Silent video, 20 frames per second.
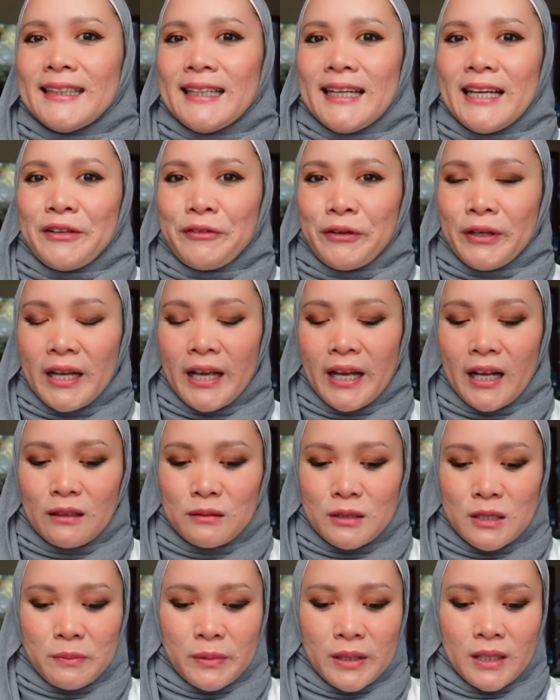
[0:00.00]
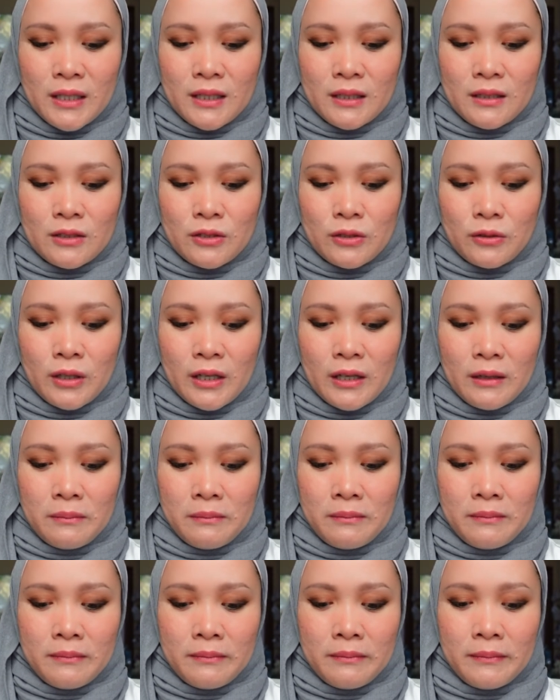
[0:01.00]
it really helps me to
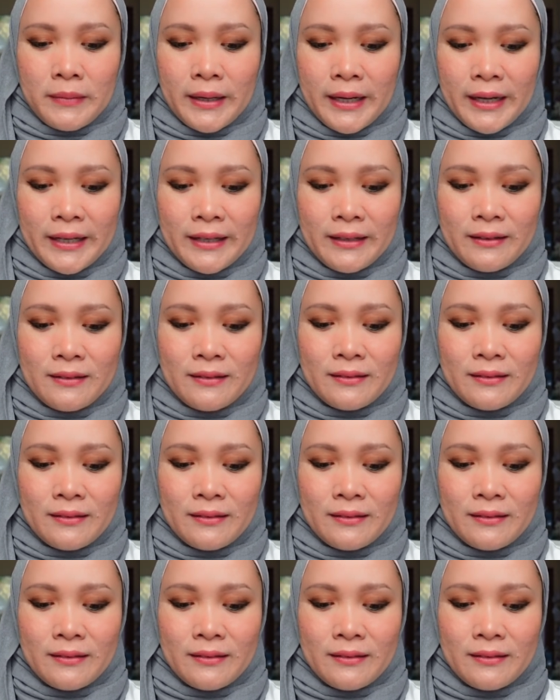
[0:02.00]
calm my